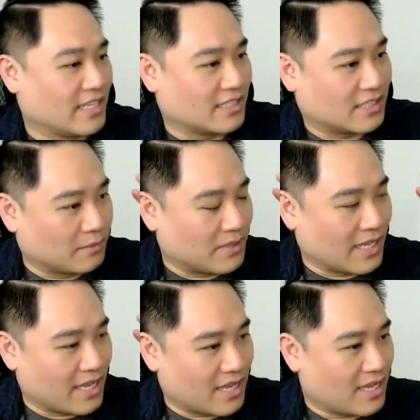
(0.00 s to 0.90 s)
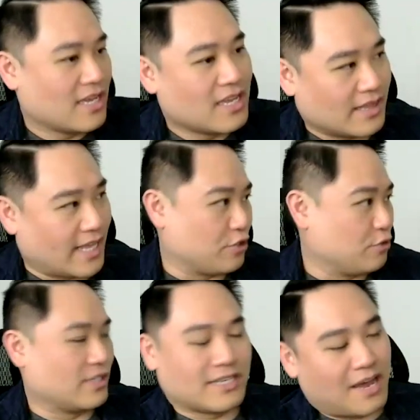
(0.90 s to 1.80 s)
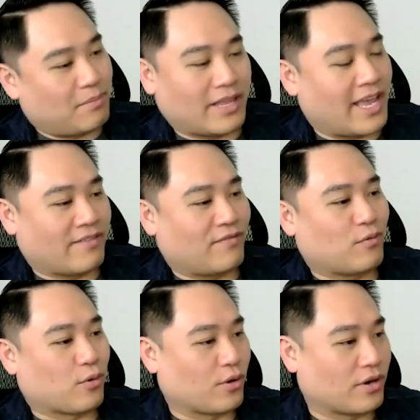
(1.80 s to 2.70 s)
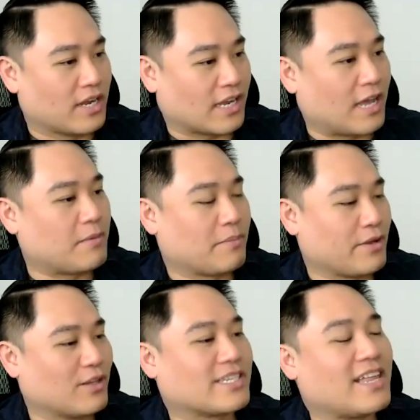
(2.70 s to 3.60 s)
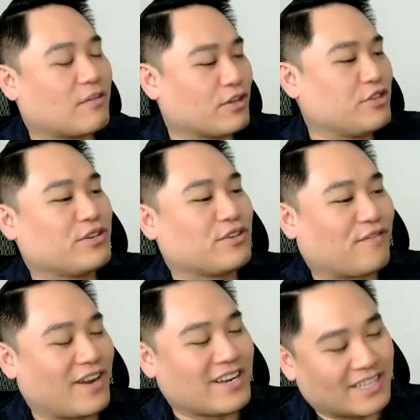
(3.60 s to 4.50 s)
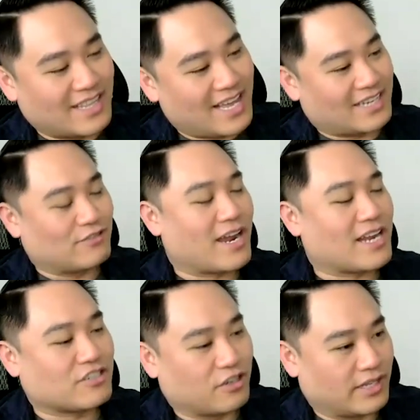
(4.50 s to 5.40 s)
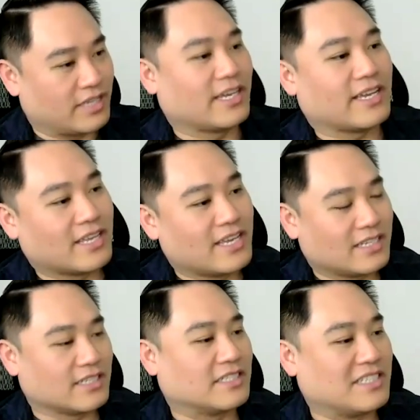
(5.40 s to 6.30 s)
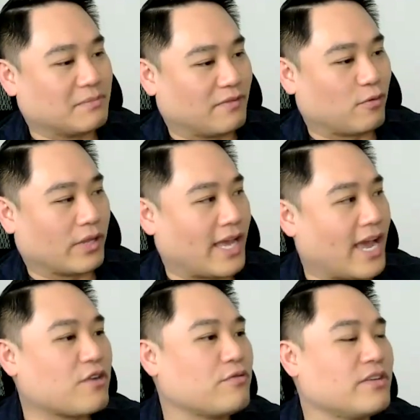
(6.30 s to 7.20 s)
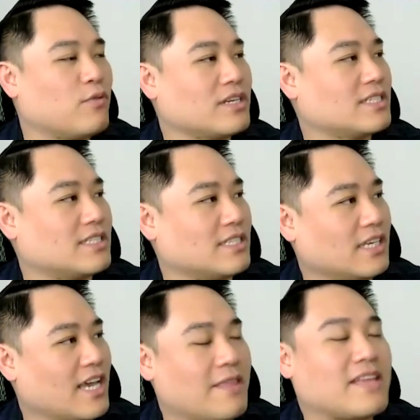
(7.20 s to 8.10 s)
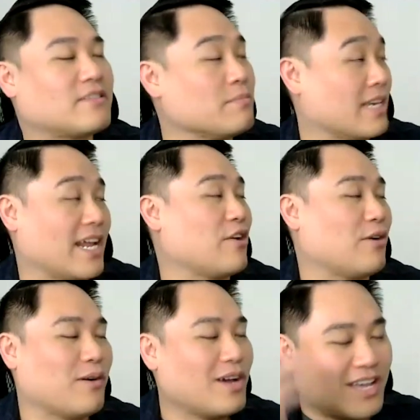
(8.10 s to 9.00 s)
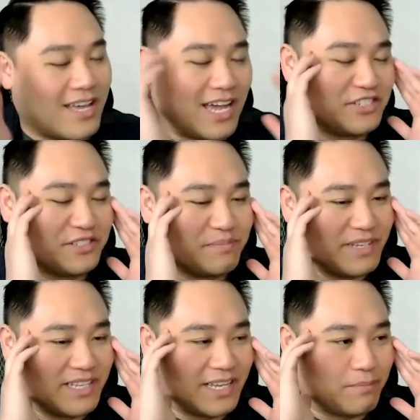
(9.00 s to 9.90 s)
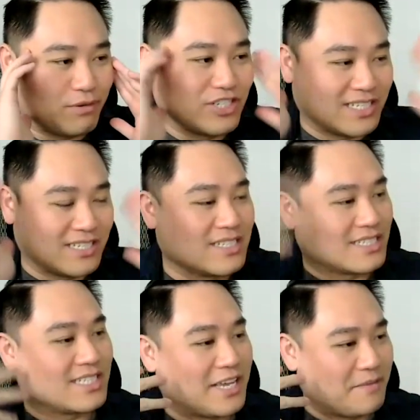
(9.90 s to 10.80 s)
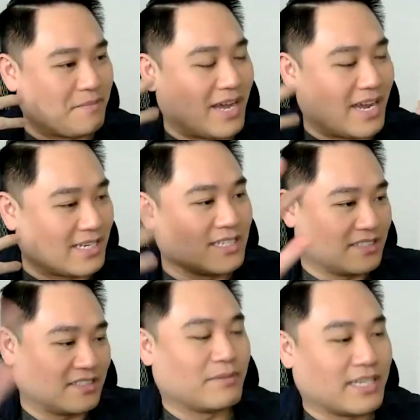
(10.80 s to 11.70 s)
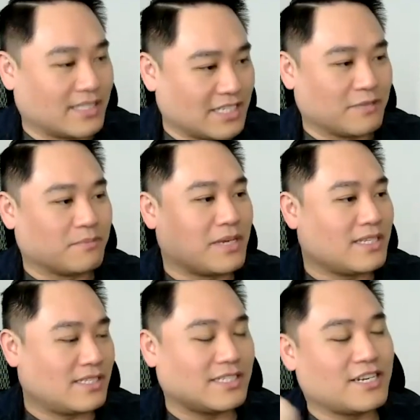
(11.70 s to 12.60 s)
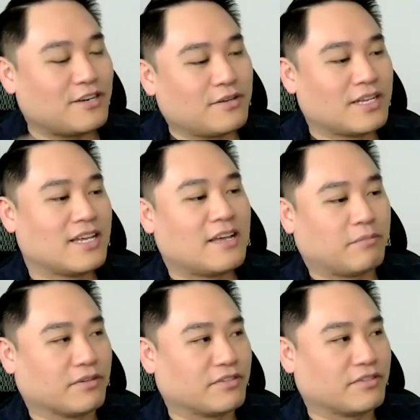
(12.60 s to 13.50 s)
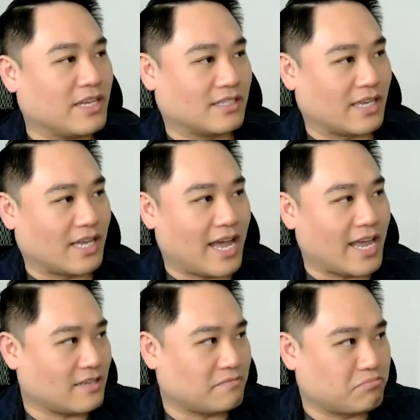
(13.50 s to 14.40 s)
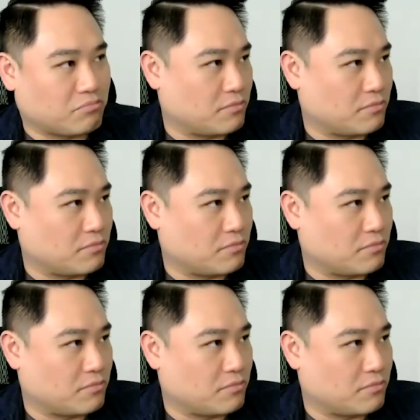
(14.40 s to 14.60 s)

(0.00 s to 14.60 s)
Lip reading: Is something that you did not plan for come up. It's kind of like when you and your friend did that grad show and they like did a scene before. Like, I don't really want to see, and that's me. And I know I shouldn't be like projecting the same idea to my teammates, but to me, it's like I